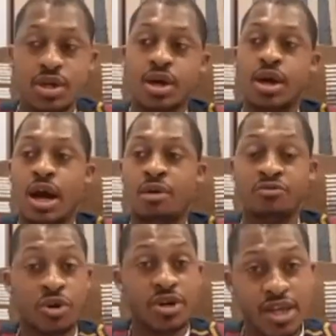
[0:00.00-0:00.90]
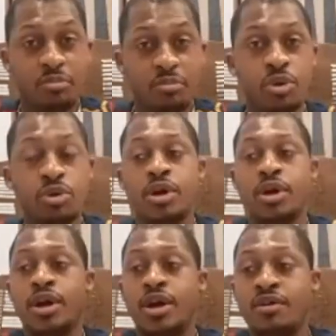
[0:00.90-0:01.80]
For example,
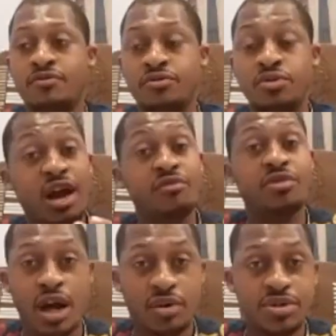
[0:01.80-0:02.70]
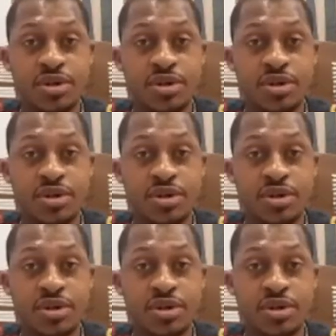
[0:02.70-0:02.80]
if you have encountered an